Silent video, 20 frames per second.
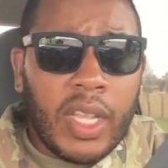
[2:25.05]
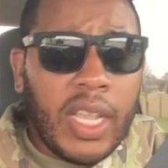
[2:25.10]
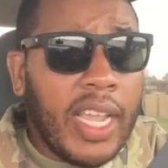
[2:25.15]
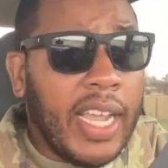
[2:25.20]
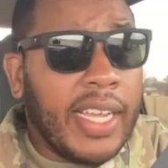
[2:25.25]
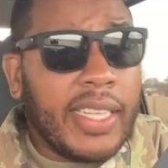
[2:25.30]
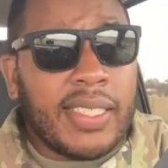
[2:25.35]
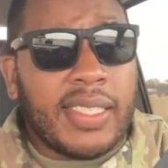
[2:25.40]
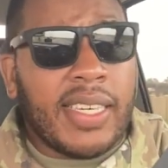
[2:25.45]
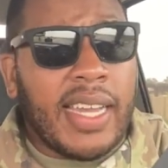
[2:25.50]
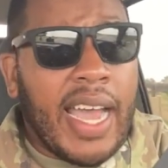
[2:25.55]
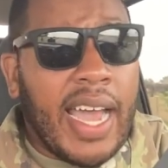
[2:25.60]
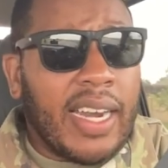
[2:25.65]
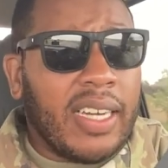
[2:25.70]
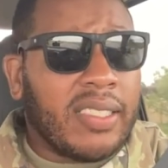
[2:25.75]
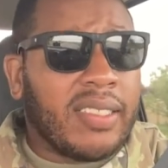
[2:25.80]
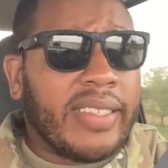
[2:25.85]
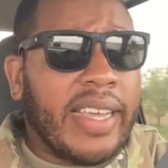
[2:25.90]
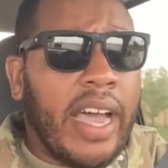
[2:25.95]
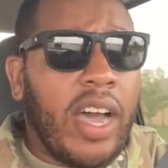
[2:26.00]
It's not
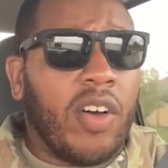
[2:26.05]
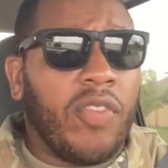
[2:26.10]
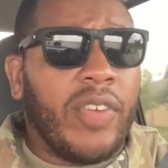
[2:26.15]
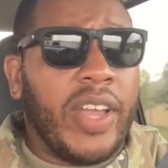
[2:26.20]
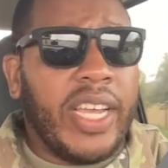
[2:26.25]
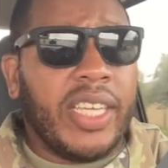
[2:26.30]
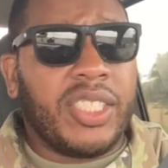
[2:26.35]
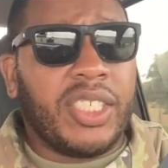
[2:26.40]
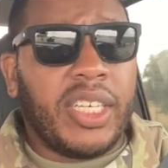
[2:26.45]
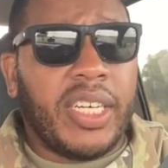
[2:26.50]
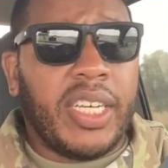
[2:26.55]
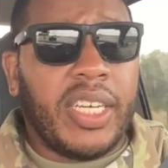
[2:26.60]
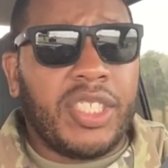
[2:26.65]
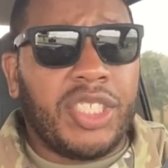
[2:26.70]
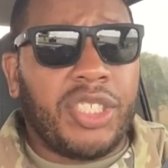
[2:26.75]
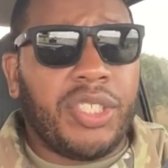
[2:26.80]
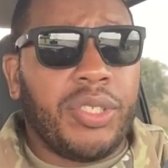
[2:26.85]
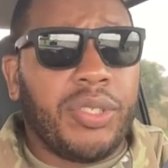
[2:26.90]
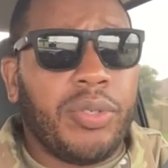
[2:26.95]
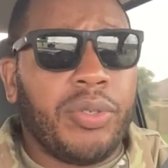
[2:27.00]
a salvation
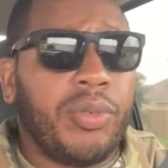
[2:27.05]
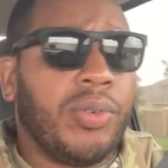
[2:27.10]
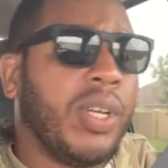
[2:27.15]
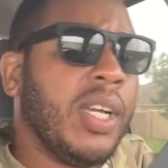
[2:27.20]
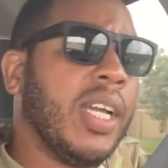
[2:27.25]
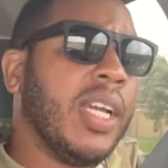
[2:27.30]
issue.